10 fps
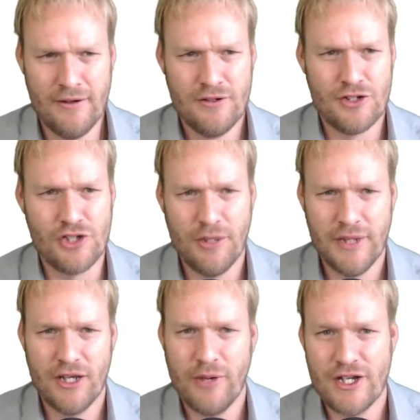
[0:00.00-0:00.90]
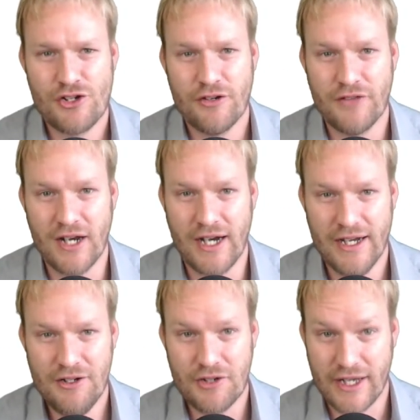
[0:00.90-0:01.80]
Determine the equation of the
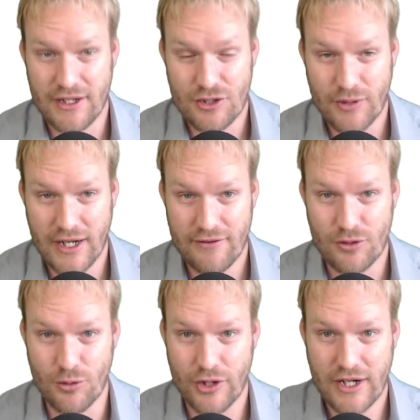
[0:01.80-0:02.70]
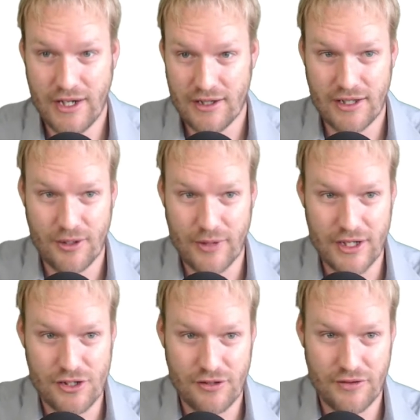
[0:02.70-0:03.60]
line. Okay, so we're going to have to work out the
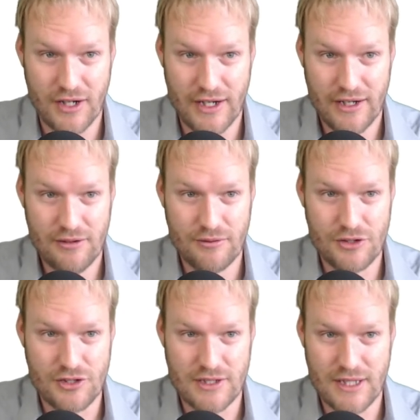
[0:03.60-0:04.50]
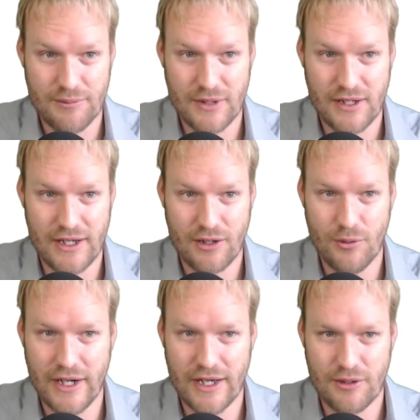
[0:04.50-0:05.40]
equation of the line, which is something like
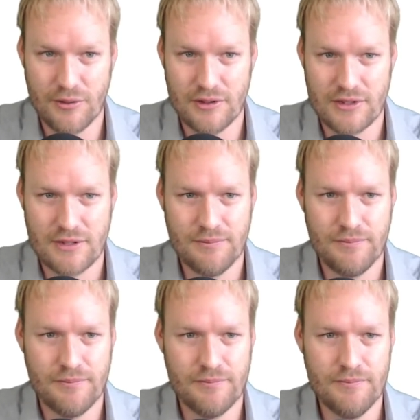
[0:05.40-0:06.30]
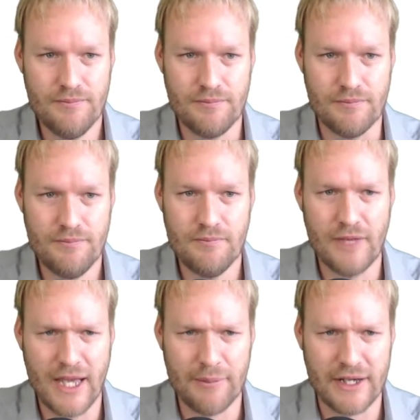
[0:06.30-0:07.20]
y equals
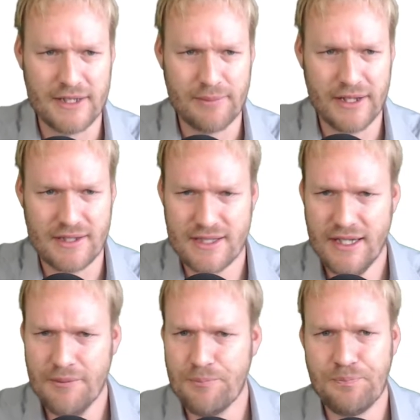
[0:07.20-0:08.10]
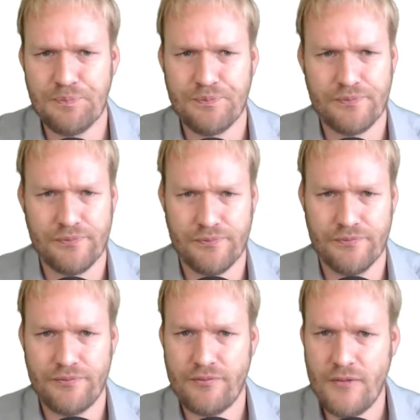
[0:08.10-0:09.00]
mx plus c.
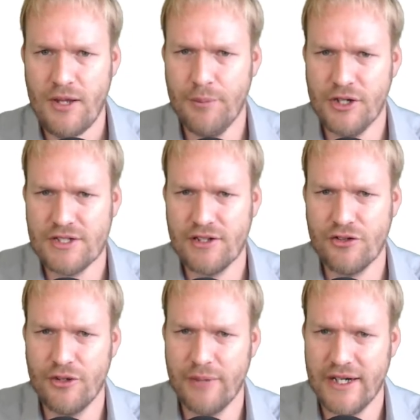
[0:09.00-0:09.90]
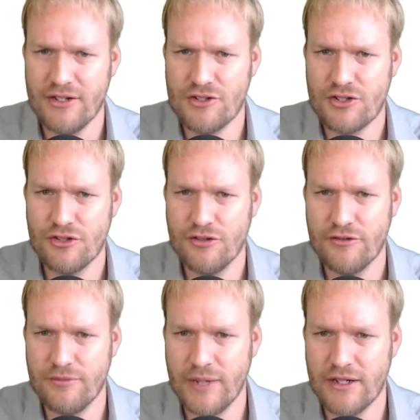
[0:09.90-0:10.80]
Passing through
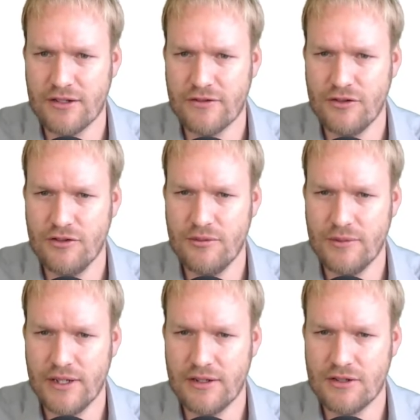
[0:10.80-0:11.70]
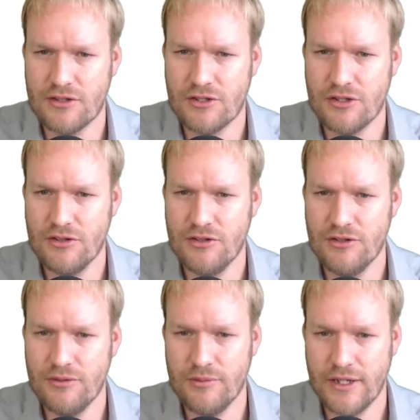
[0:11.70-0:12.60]
-2, -4,
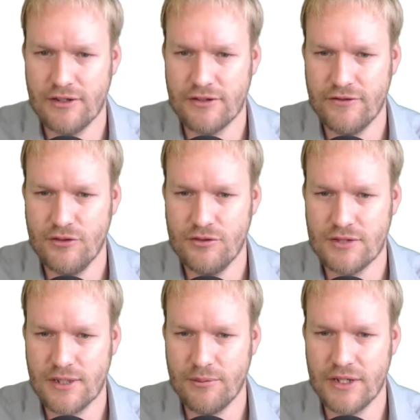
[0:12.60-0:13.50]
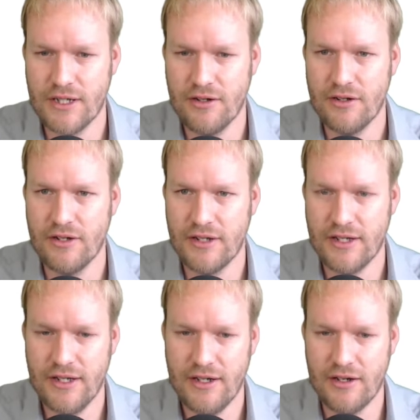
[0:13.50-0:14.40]
-2, -4, somewhere down
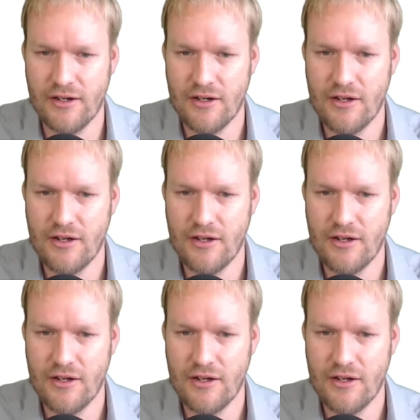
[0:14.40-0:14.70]
here.